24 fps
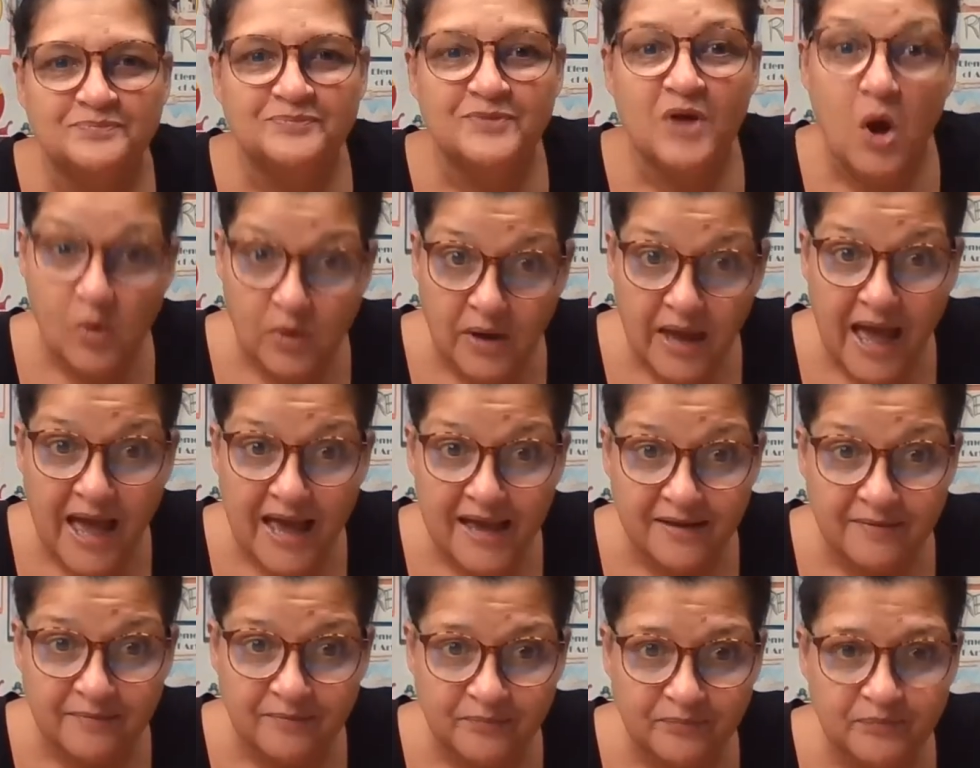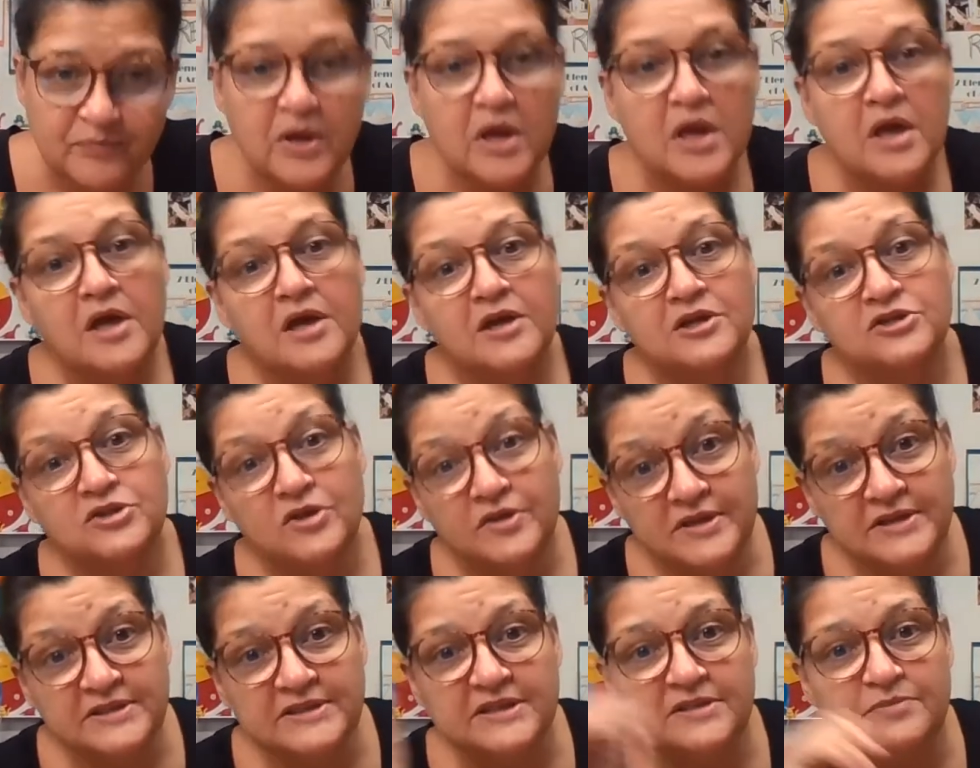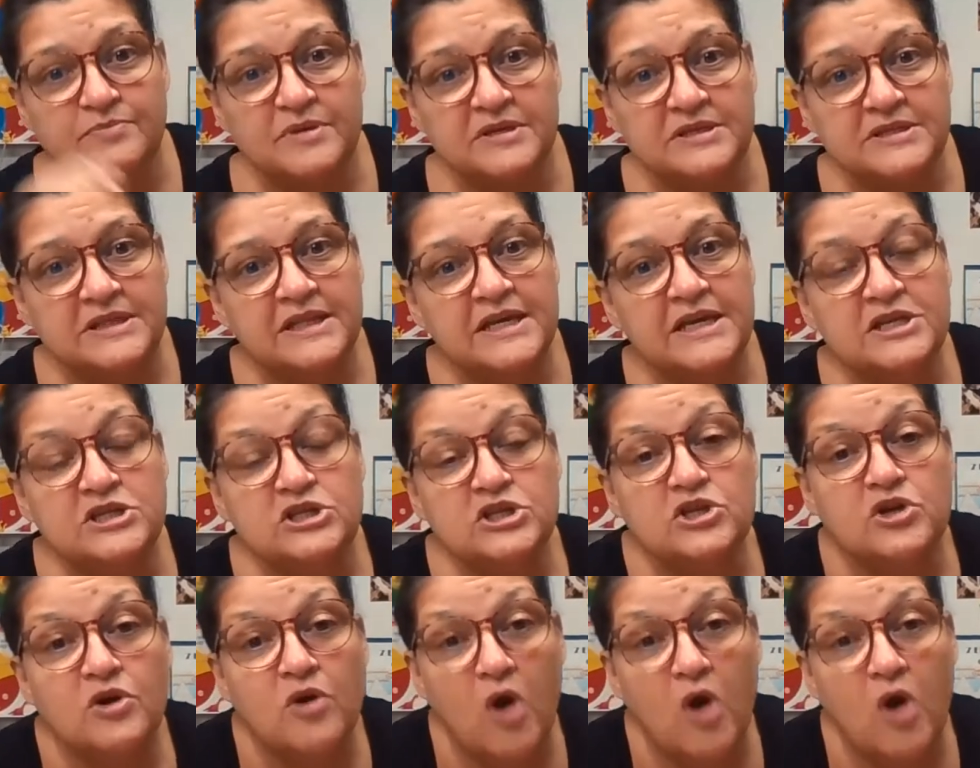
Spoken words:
Okay? So this is Miss Lisa, your